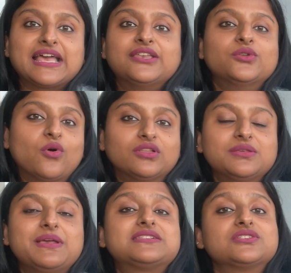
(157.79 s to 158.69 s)
and on
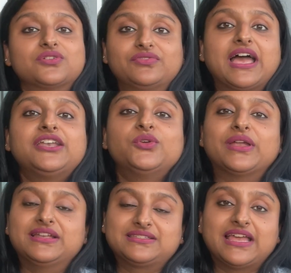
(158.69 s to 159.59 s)
the basis of that you
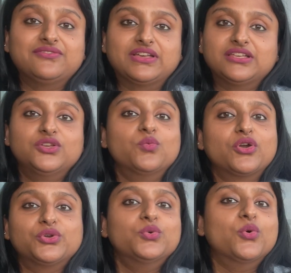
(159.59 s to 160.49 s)
can decide whether you
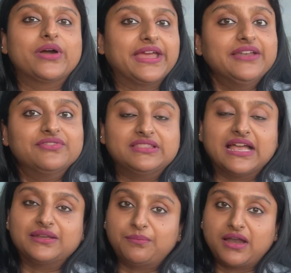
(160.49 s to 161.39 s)
want to go ahead with
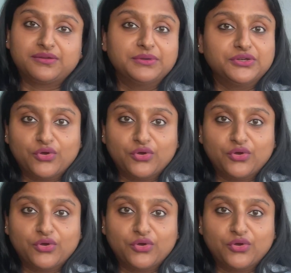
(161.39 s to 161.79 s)
that apartment or